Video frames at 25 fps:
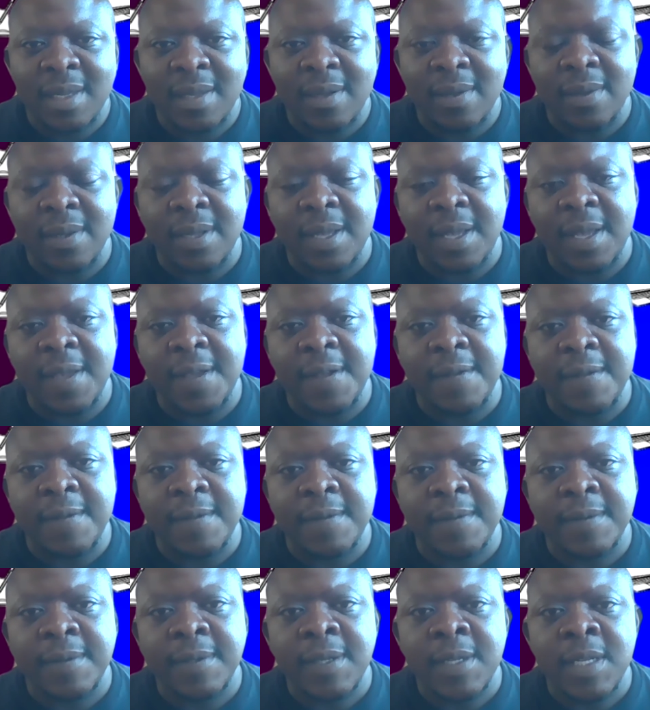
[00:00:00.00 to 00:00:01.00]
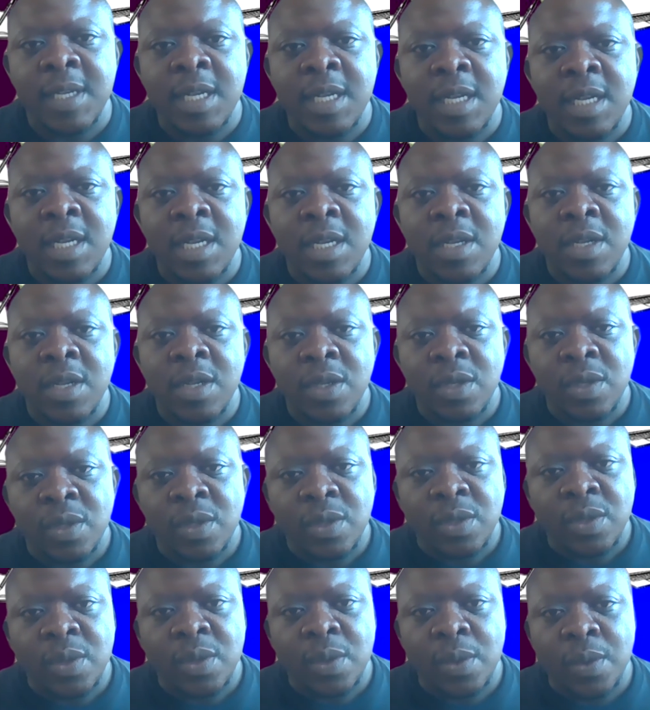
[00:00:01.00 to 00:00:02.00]
Okay?
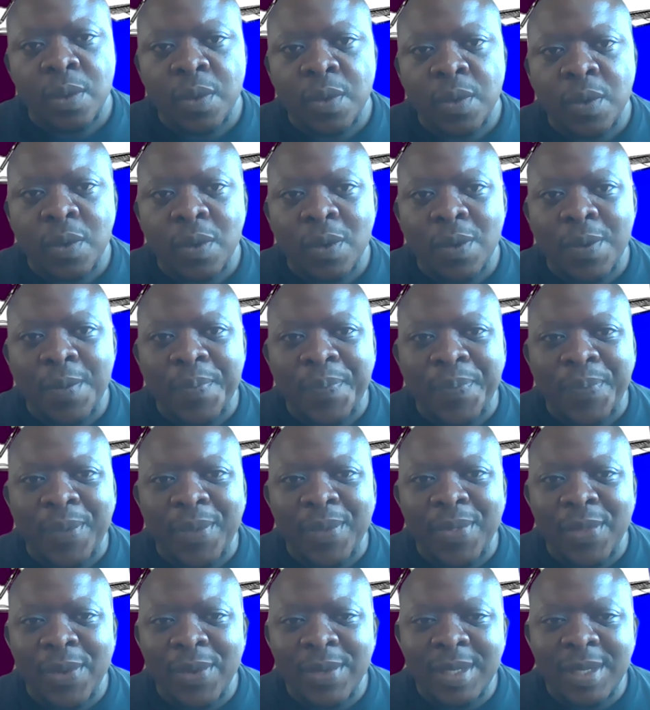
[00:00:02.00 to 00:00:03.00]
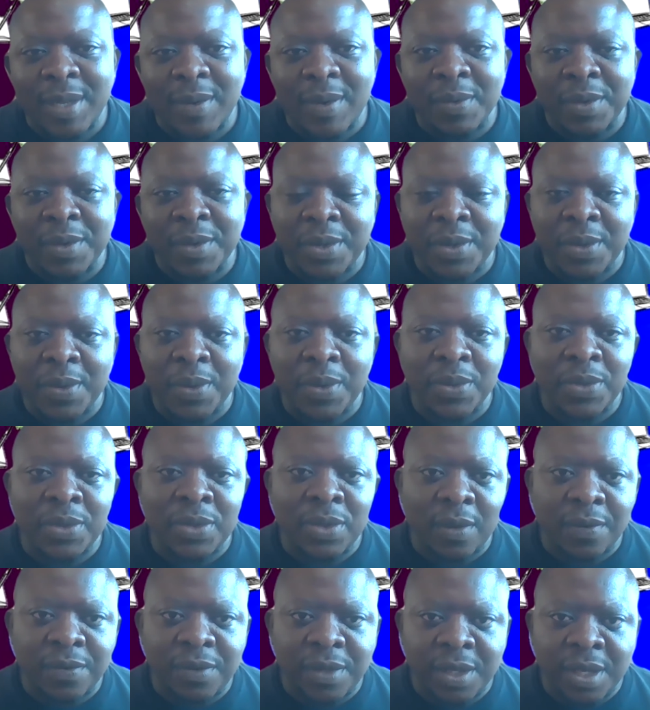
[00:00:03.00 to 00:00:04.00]
So those are what we call
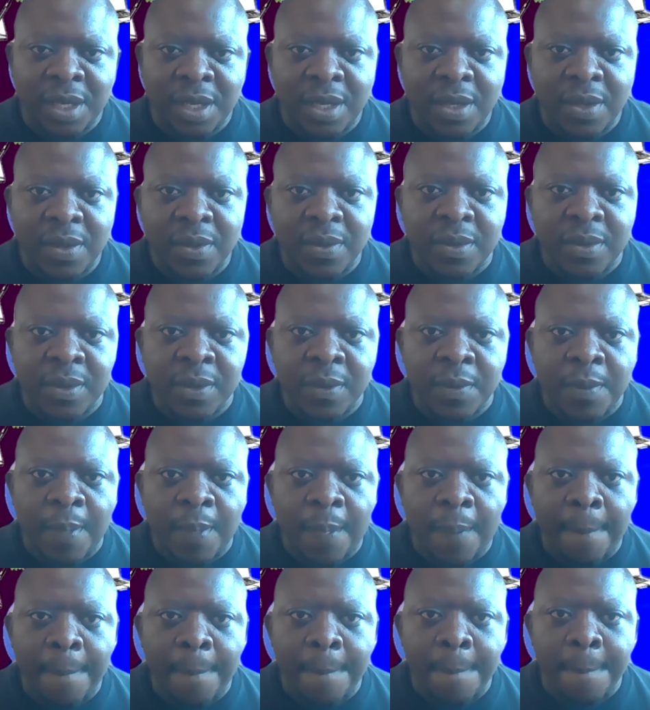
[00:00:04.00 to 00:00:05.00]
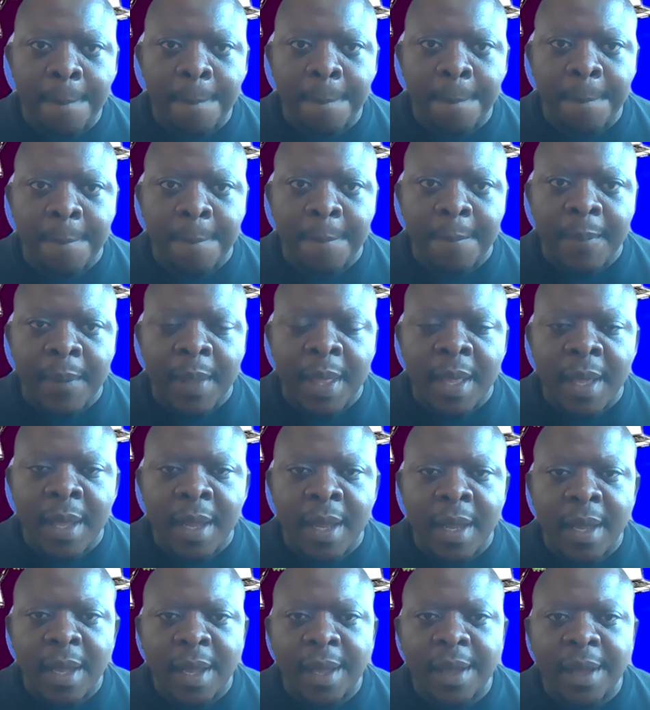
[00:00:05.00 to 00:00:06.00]
soft skills.
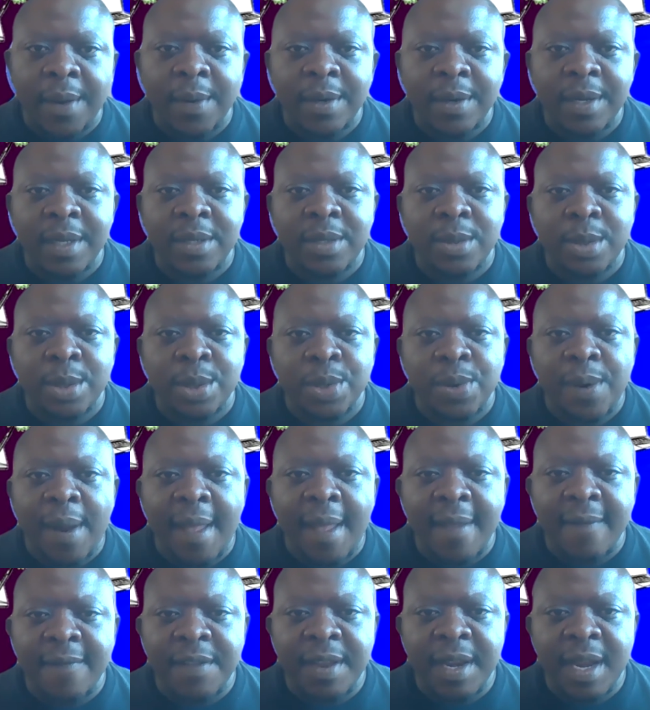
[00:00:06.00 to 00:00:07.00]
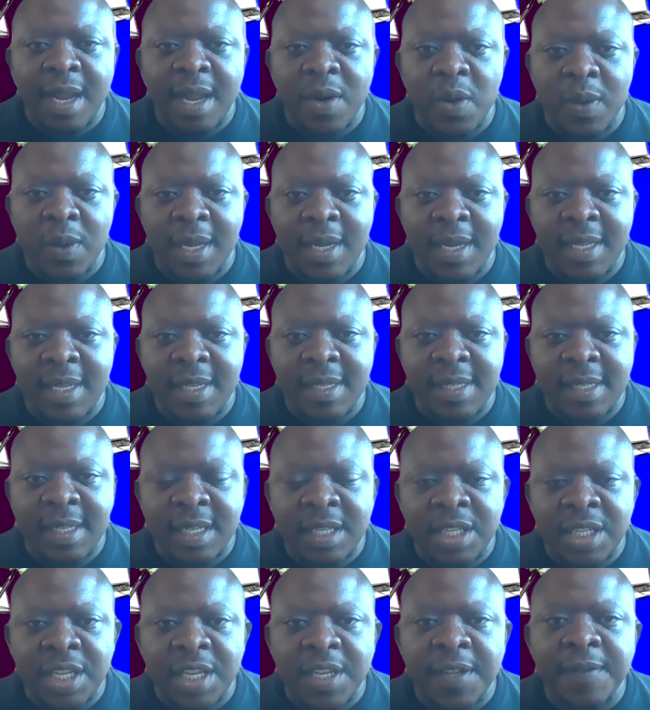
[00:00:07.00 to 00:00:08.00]
In order to thrive in an
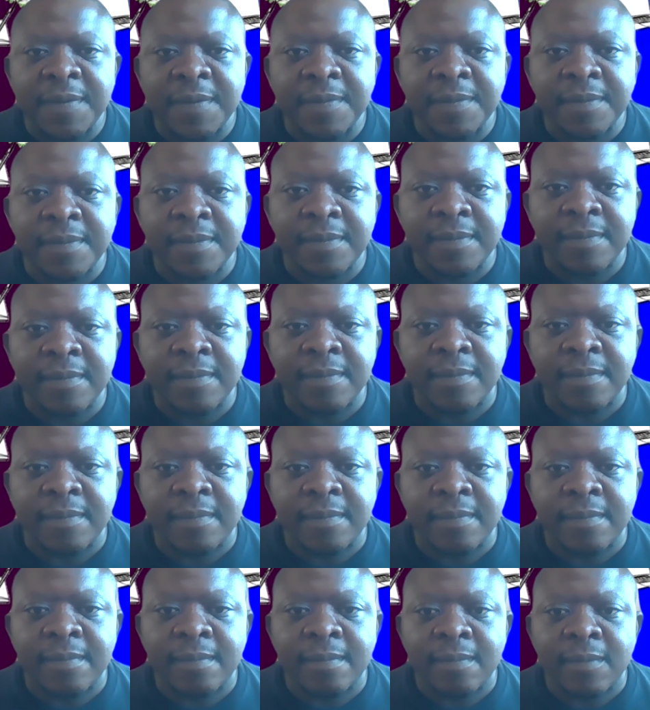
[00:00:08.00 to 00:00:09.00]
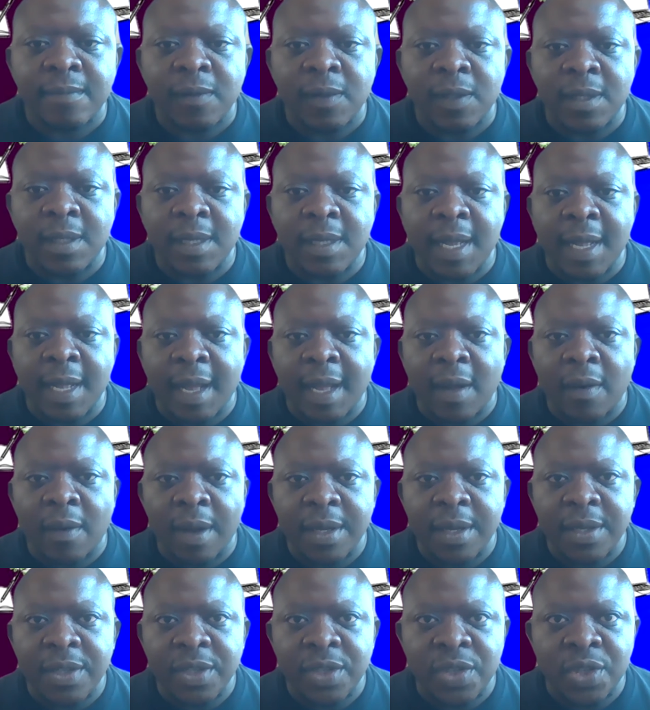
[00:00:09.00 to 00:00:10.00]
organization, like our
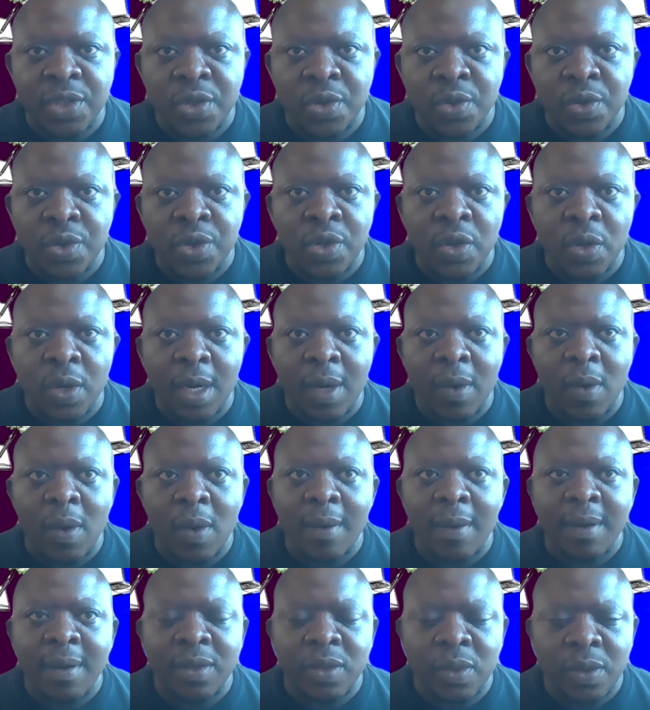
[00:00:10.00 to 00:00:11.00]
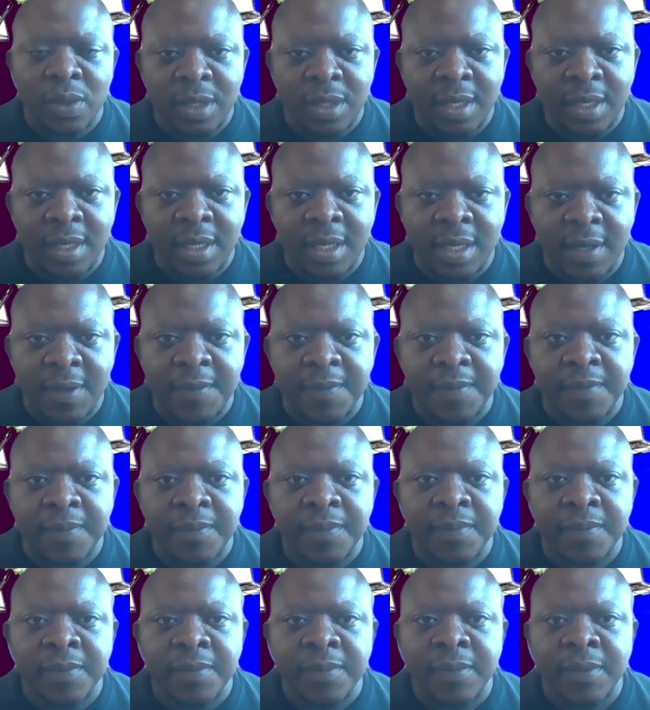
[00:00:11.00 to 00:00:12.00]
institution, our association,
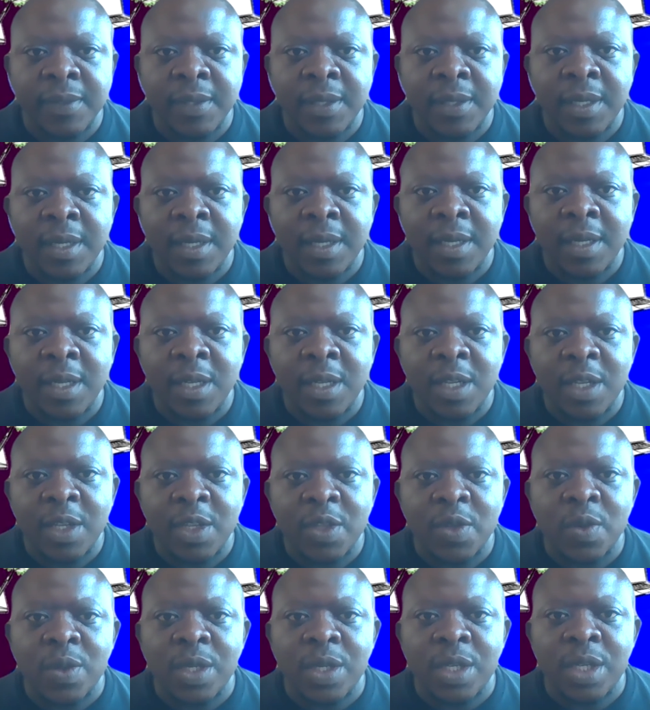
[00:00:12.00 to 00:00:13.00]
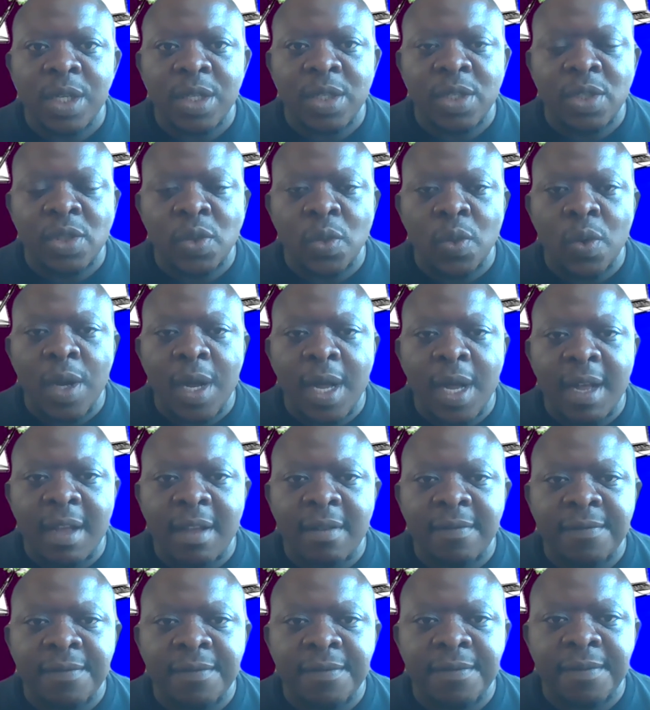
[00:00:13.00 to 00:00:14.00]
you need to
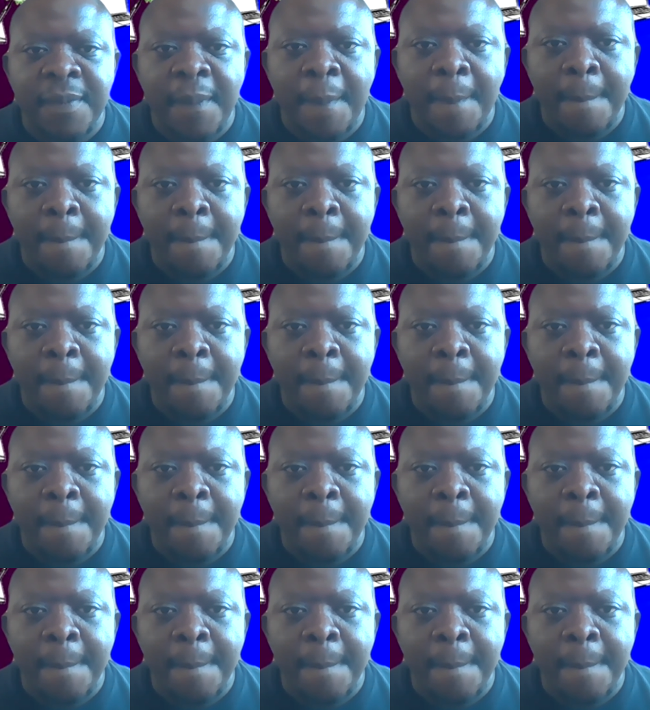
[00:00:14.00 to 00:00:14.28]
have